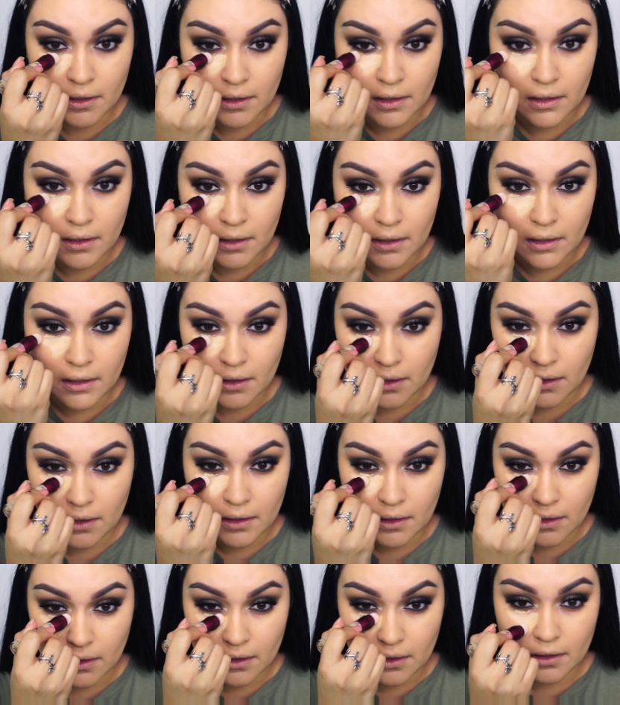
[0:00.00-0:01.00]
just apply it
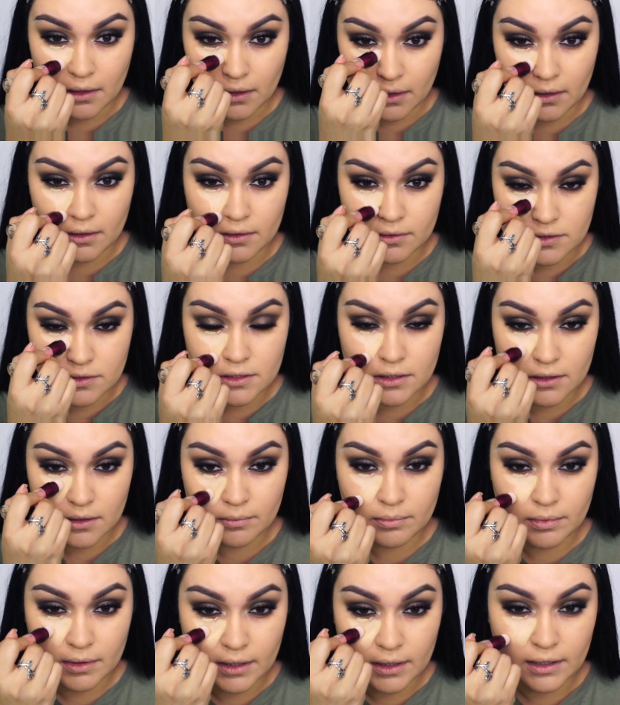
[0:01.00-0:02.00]
how you normally
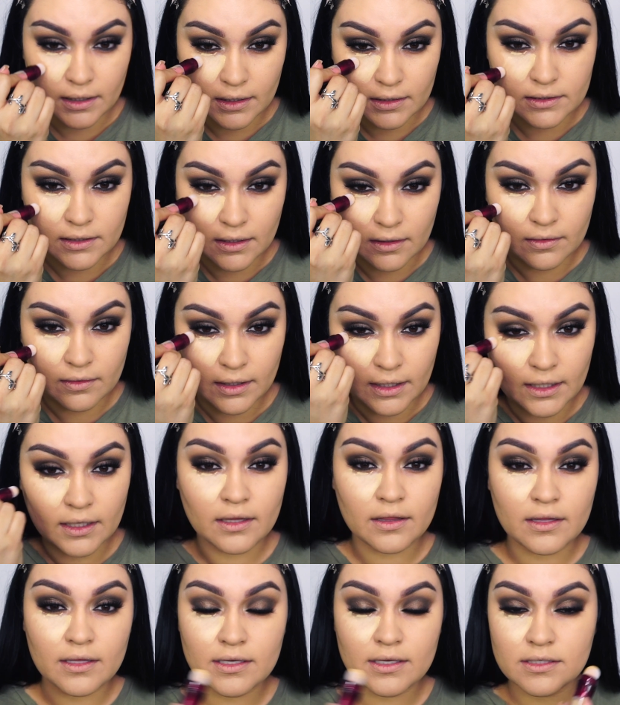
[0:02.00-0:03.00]
always apply your
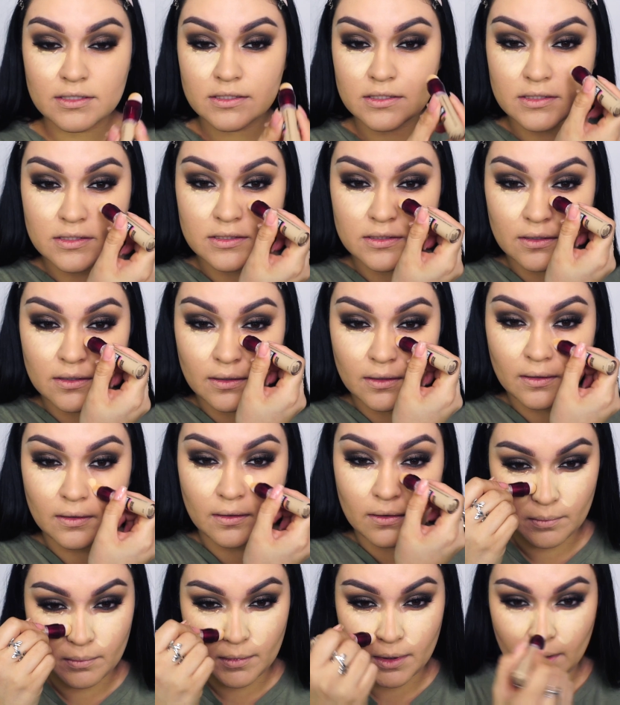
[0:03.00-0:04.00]
concealer.
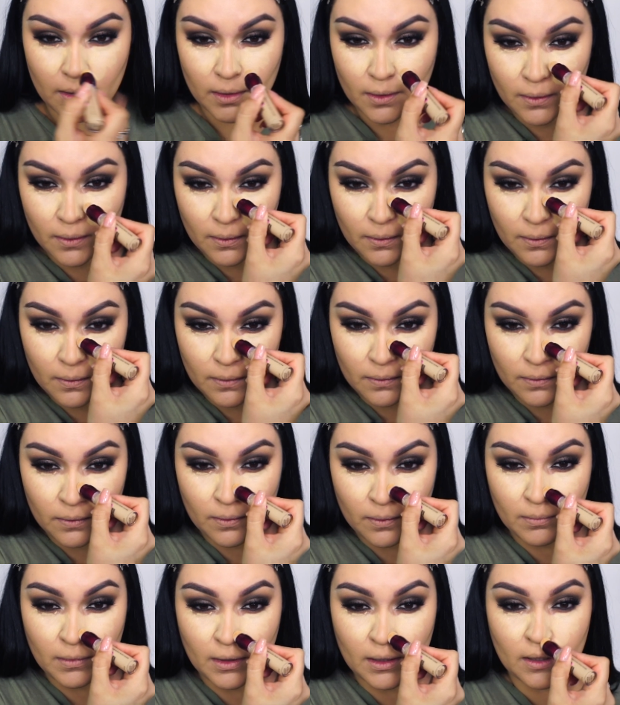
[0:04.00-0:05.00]
My nose
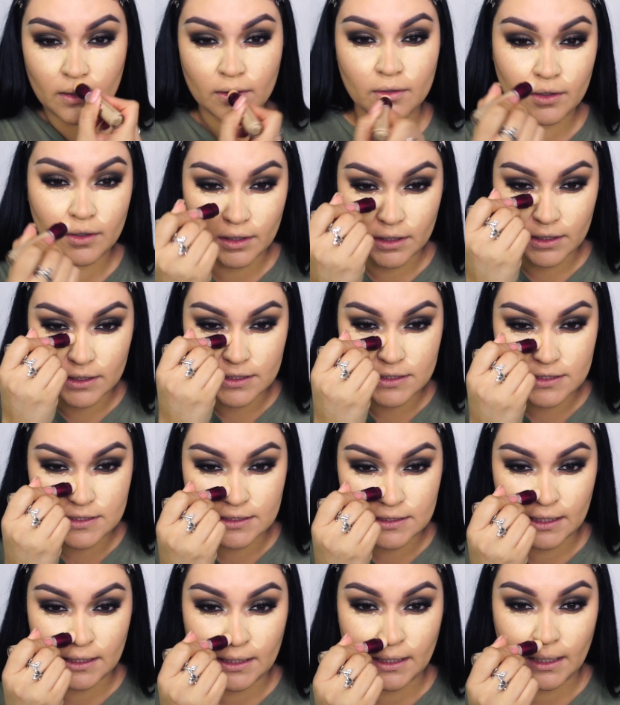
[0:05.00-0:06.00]
to make it look
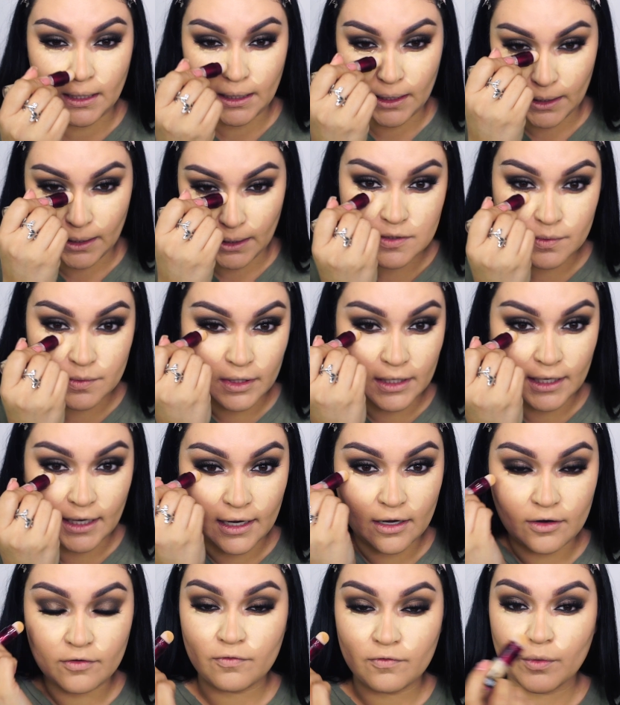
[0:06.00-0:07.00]
skinny, because we
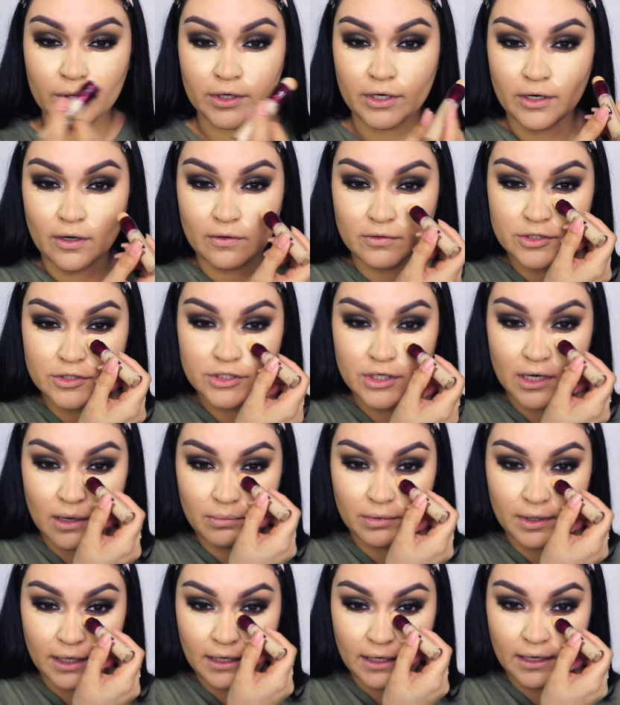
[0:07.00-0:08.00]
can't afford a nose
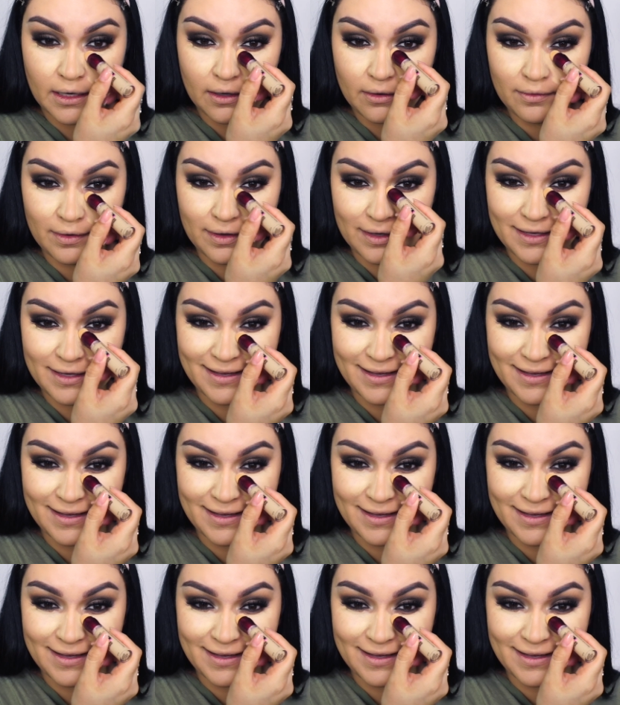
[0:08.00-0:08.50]
job right now.